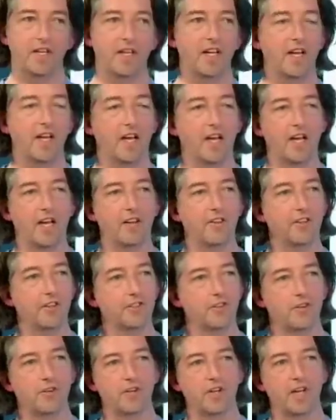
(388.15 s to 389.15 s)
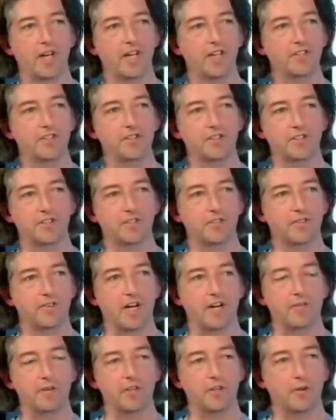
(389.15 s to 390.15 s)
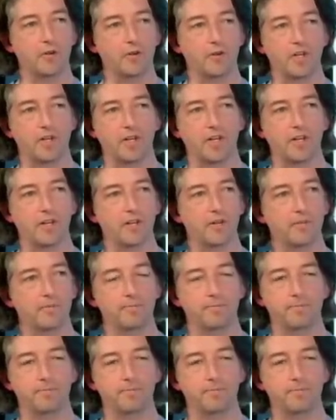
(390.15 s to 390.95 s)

Yeah, there's all kinds of survivors. You know,